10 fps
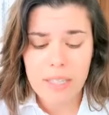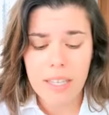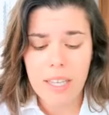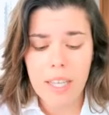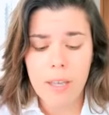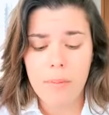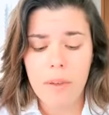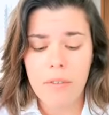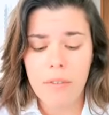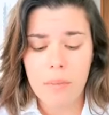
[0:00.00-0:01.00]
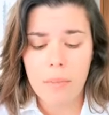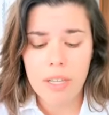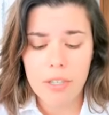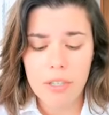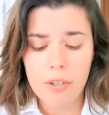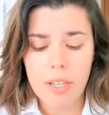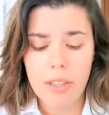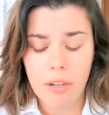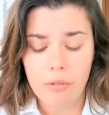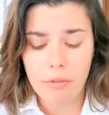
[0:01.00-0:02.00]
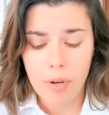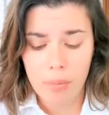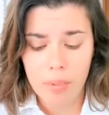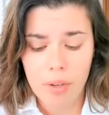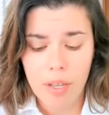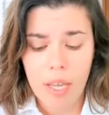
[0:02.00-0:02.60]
to keep from hindering the group.